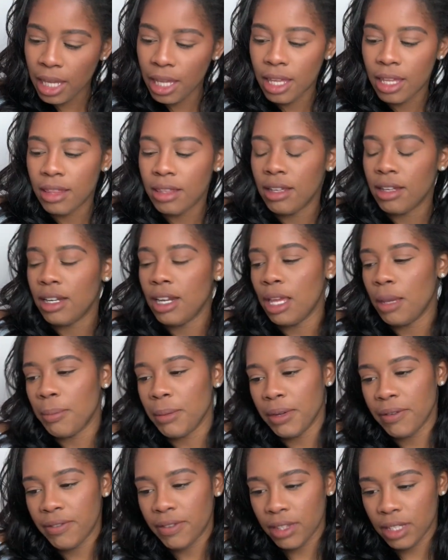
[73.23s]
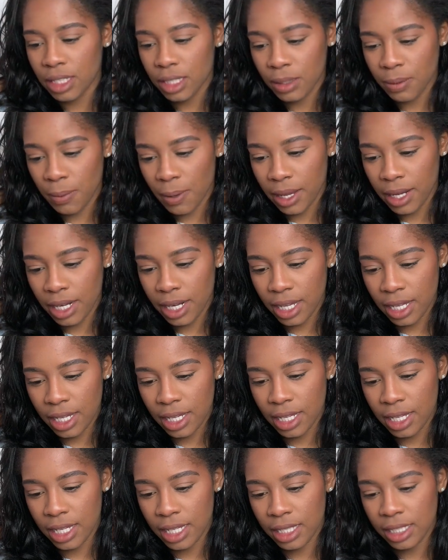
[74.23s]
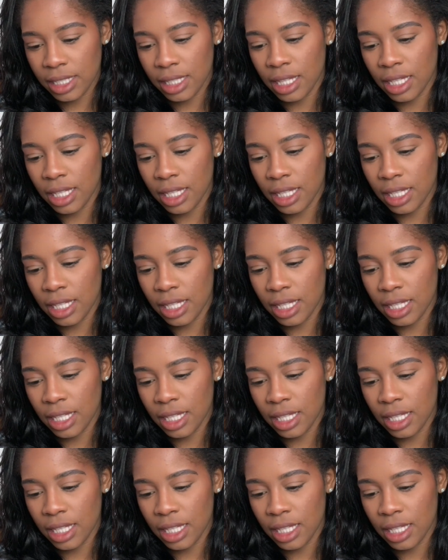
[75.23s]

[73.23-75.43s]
and the name of this one is